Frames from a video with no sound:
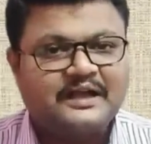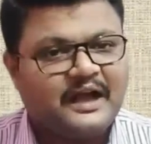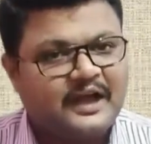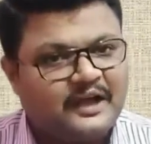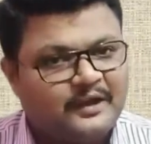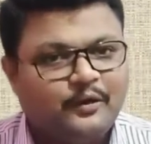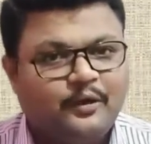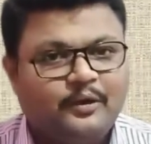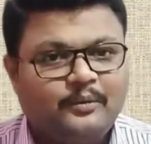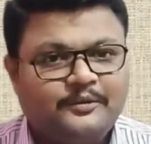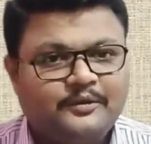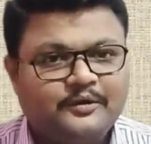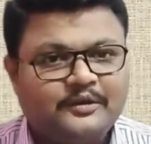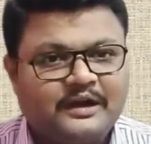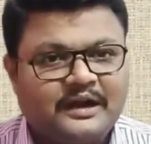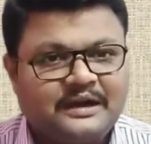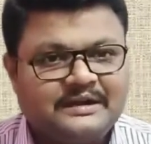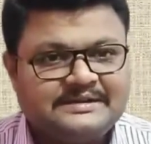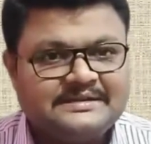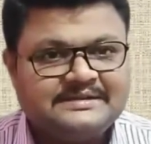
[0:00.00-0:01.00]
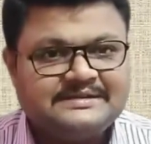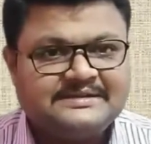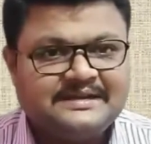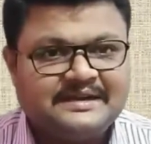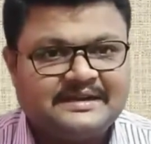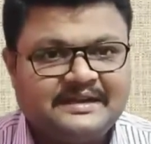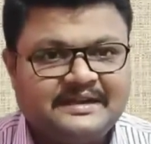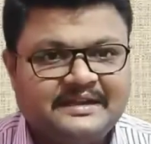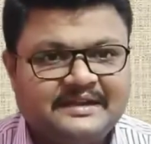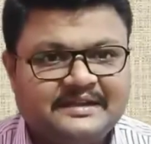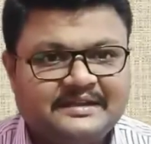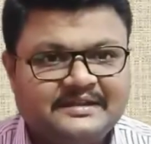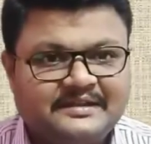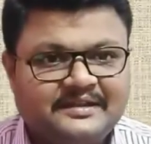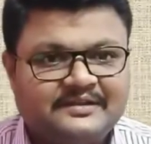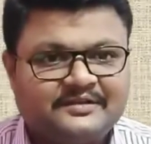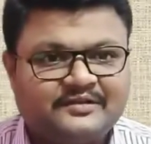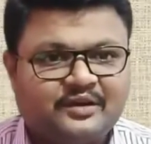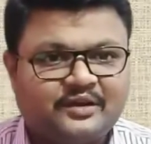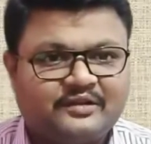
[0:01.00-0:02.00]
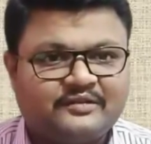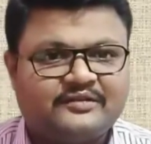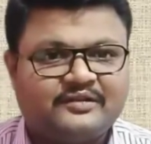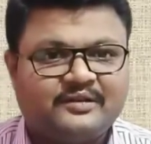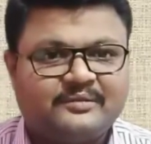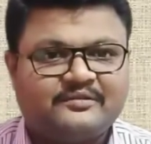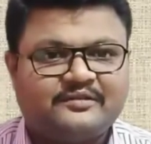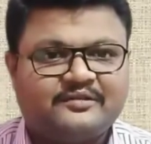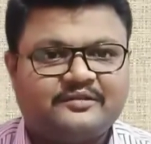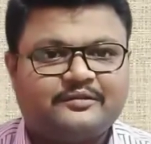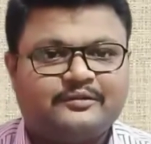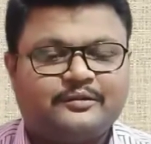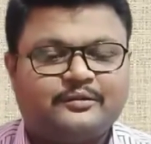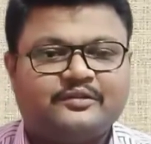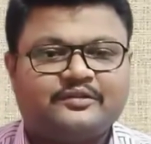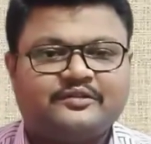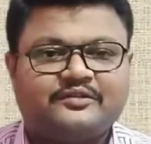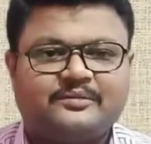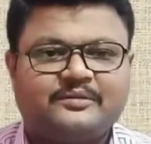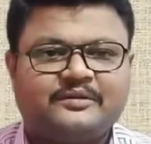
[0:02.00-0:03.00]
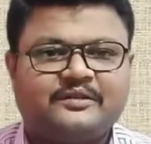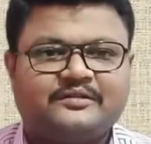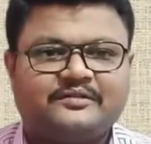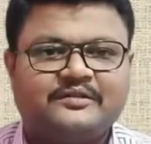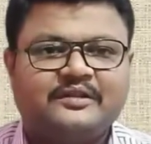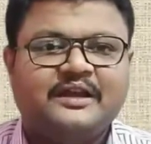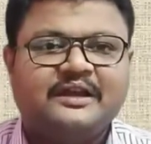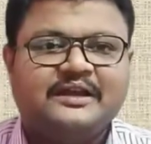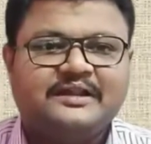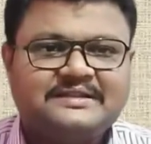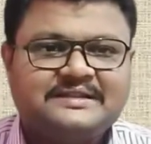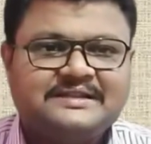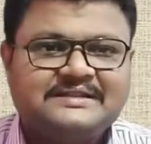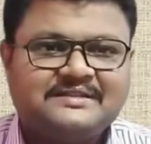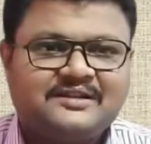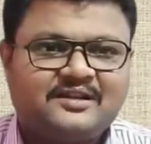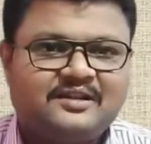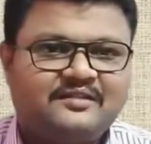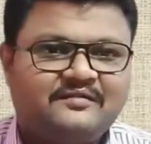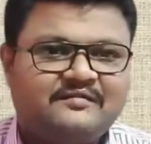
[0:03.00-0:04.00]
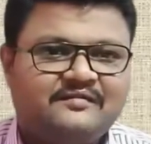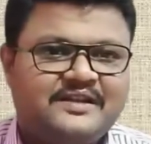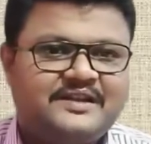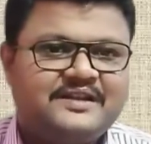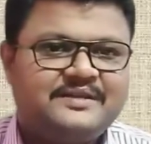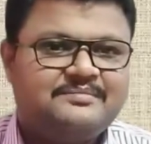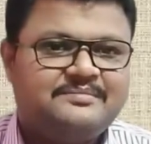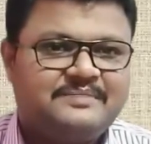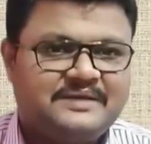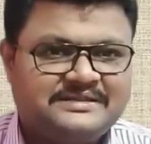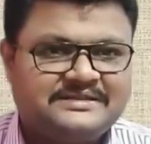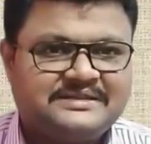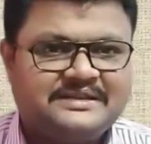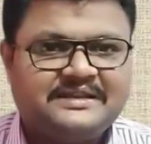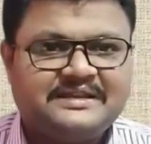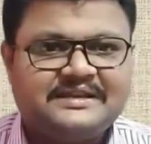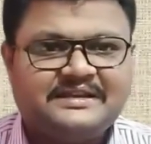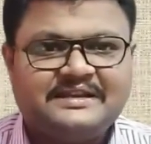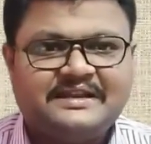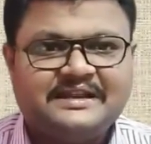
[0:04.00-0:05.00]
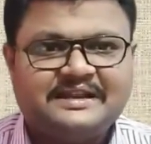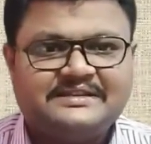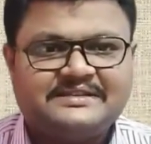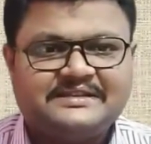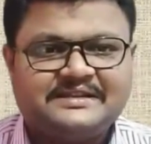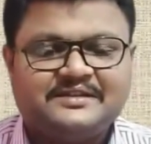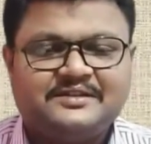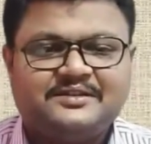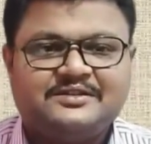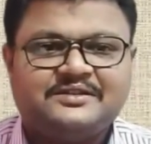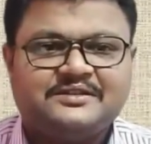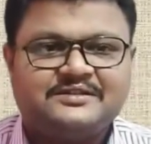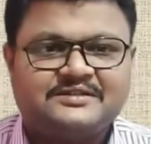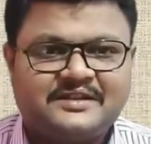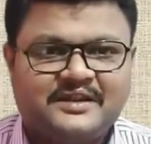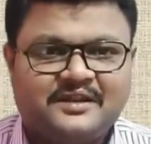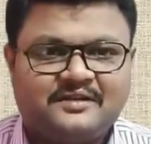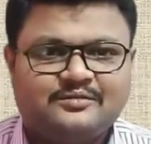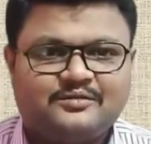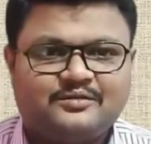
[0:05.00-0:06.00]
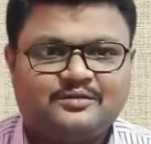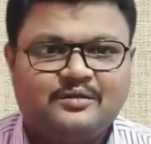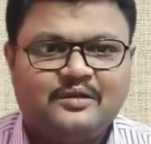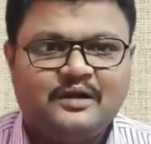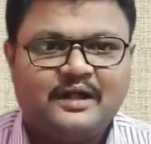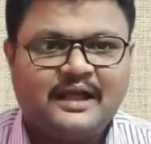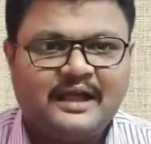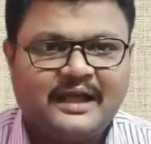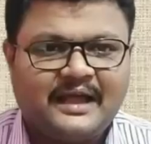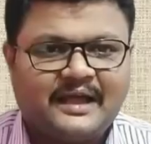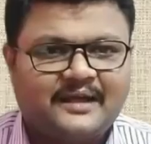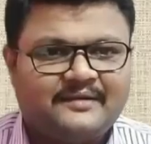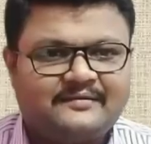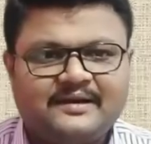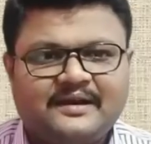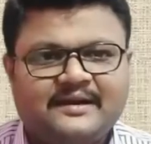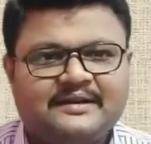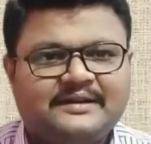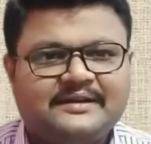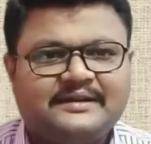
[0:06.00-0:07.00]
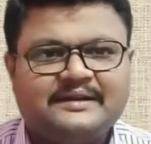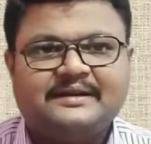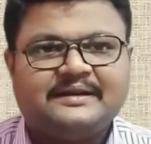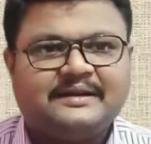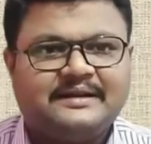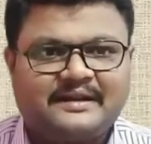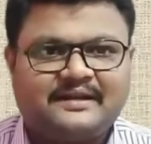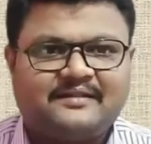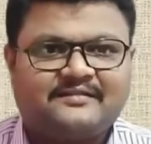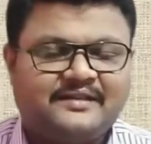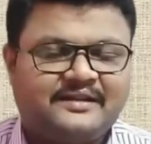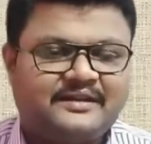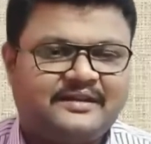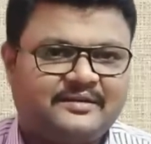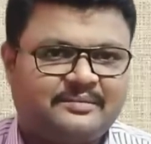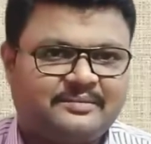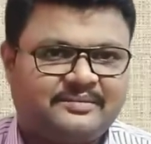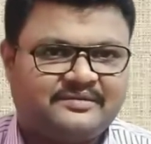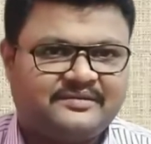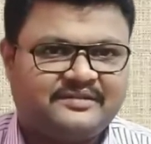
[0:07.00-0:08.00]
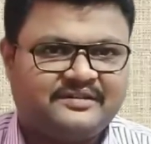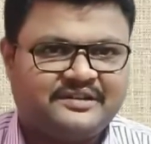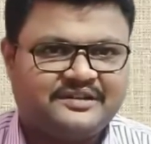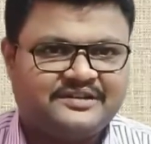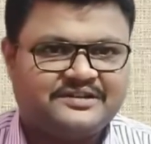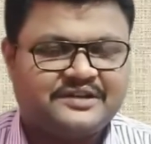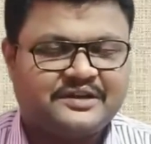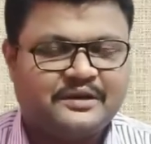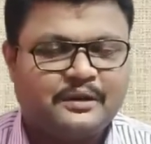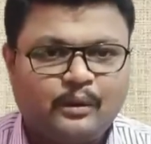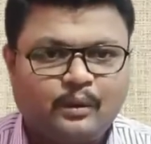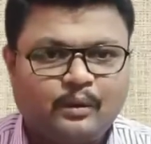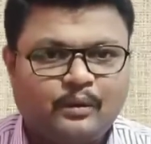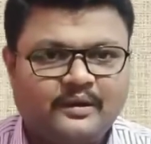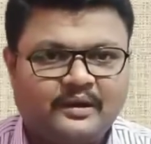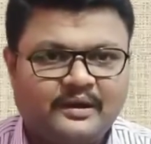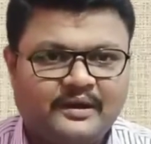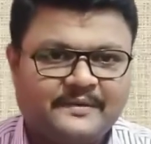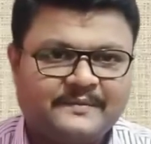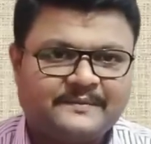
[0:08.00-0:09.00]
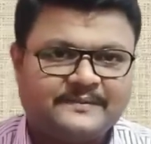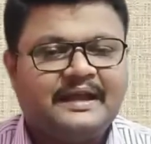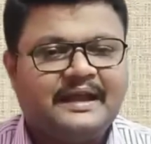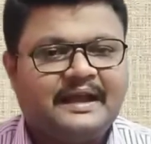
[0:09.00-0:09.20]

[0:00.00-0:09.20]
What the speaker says: I hope you are understanding these concepts, students, because these are all very basic in nature. You just have to have a little graphic representation only.